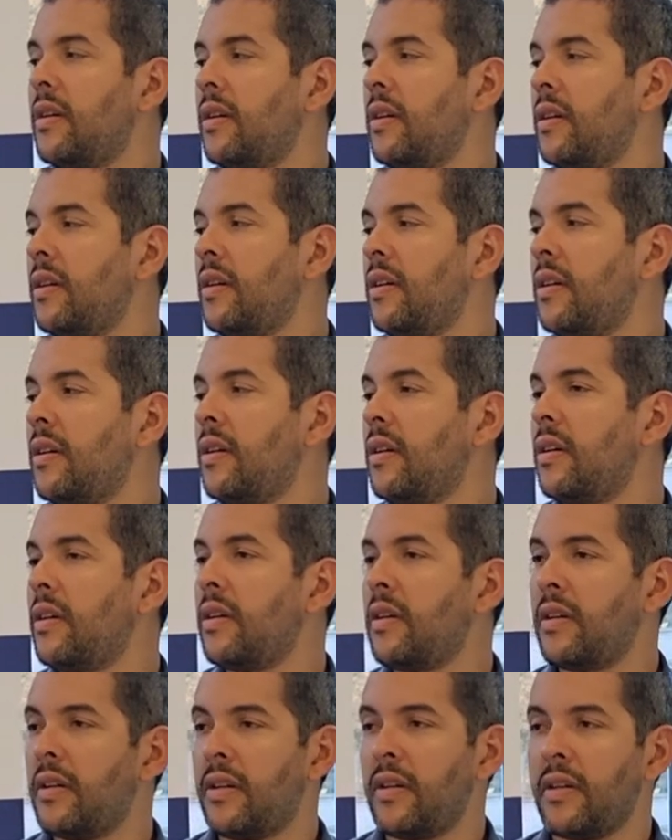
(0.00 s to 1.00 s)

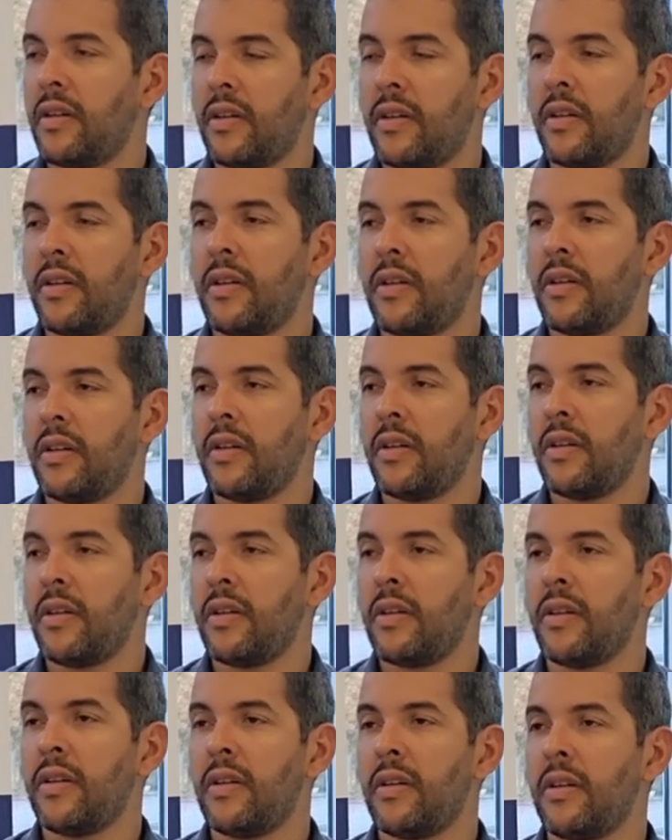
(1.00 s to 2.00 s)

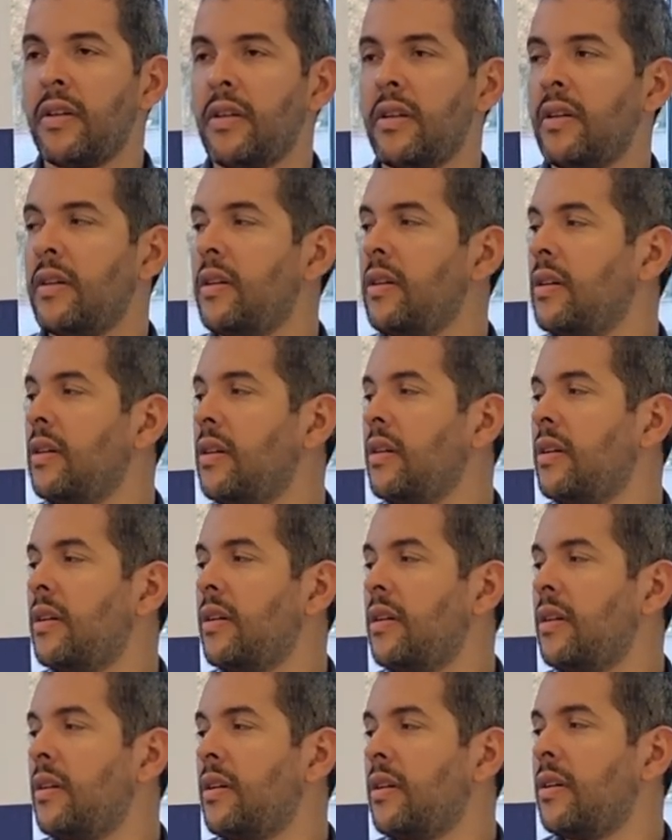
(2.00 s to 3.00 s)

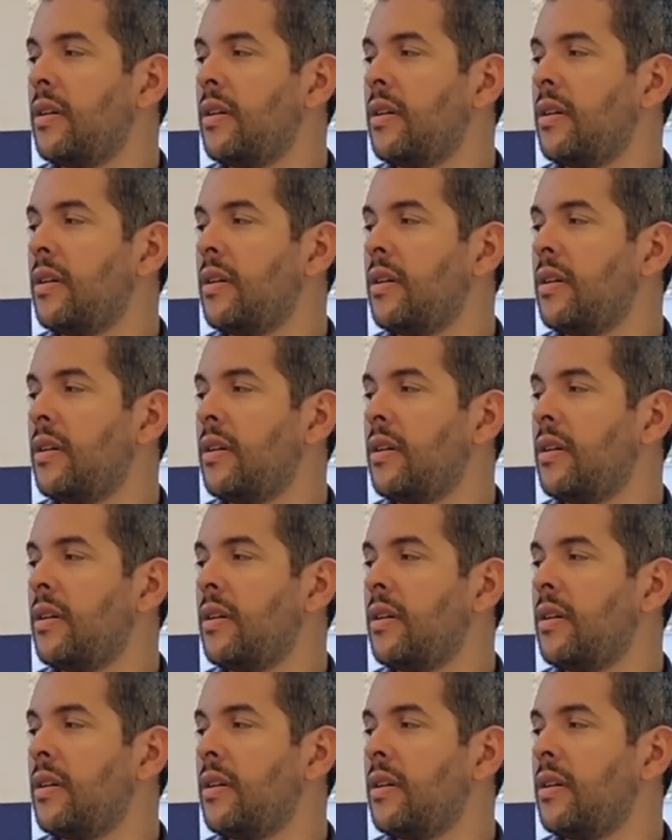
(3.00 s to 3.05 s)
(not speaking)